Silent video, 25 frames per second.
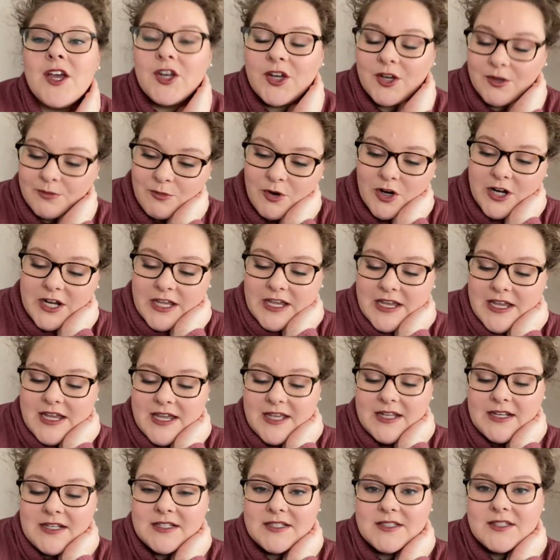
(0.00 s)
Good morning.
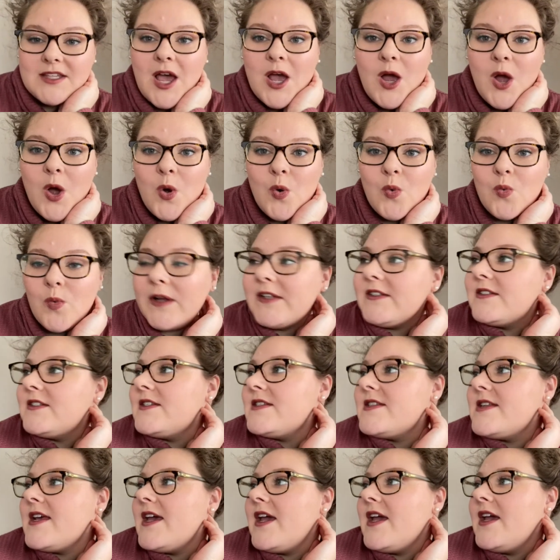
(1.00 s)
It is
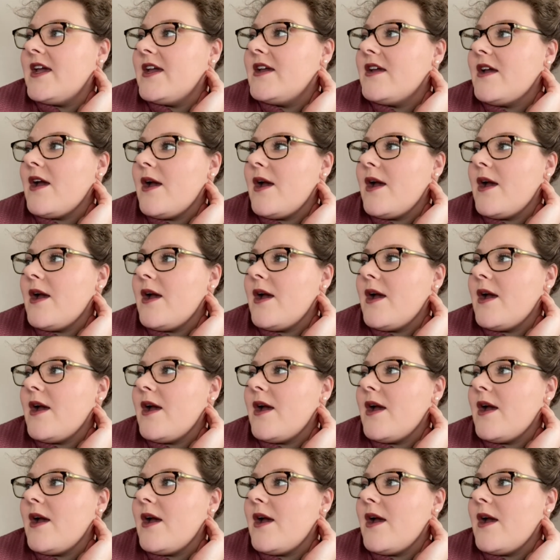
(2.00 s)
Wednesday,